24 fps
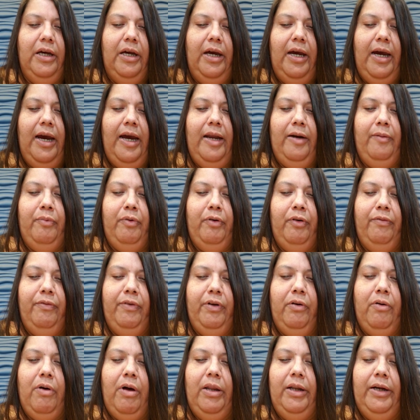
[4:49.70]
and improve the
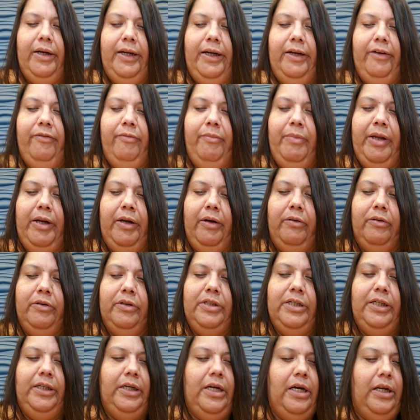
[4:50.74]
quality of medical
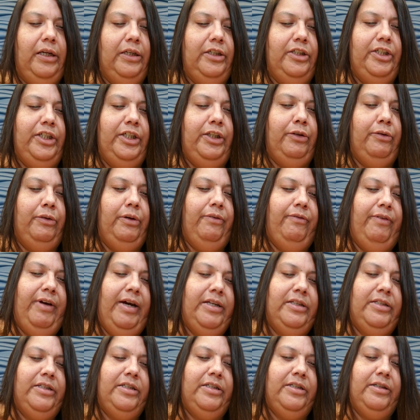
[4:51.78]
technology through
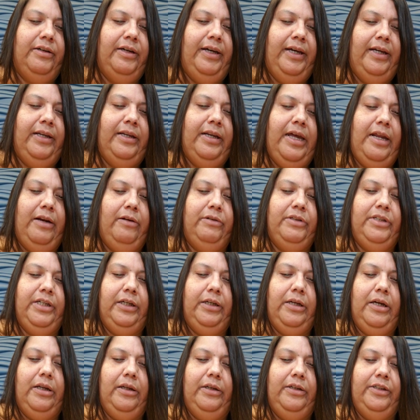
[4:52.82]
advances in
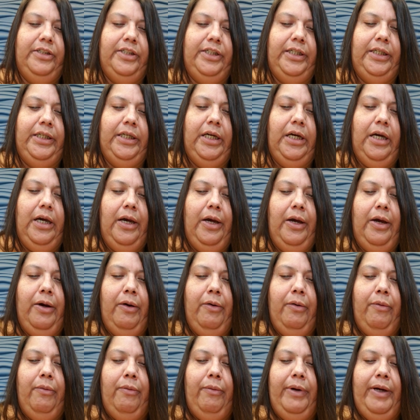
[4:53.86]
nanotechnology,
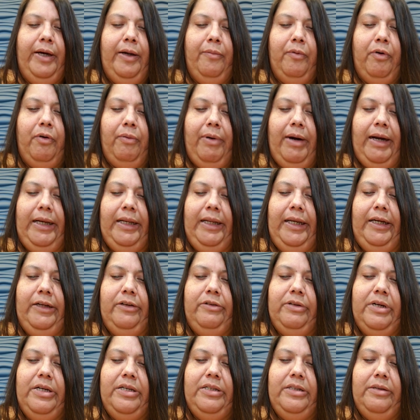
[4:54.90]
we can more widely
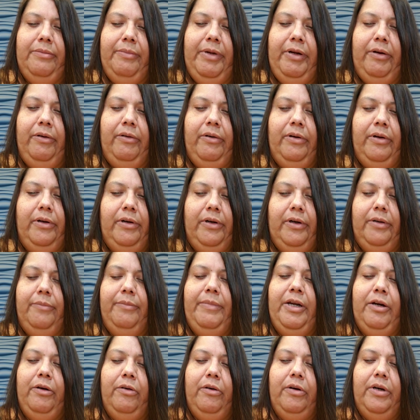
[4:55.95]
address the
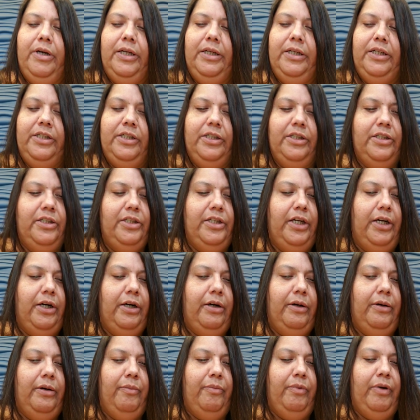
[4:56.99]
medical conditions that
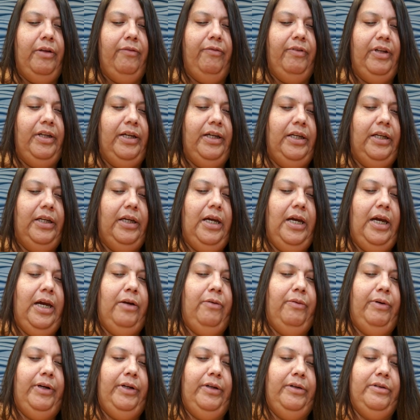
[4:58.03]
are prevalent and
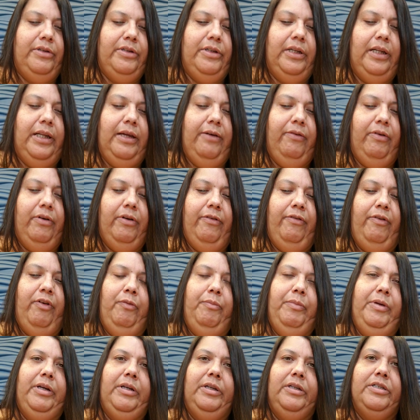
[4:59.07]
reduce the level of
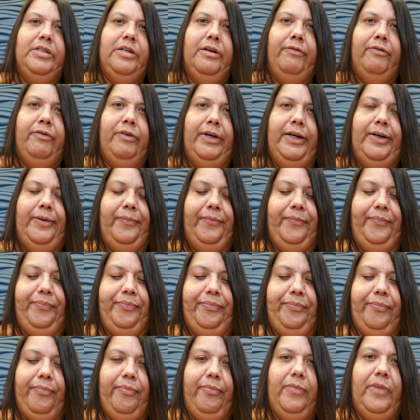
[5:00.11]
human suffering.
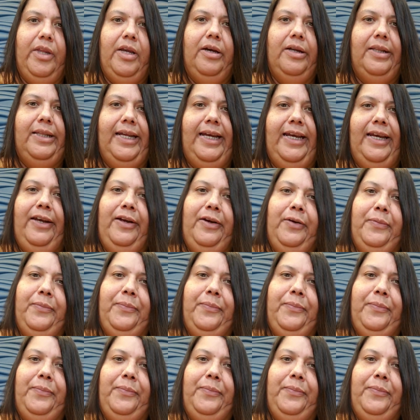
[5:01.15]
Thank you.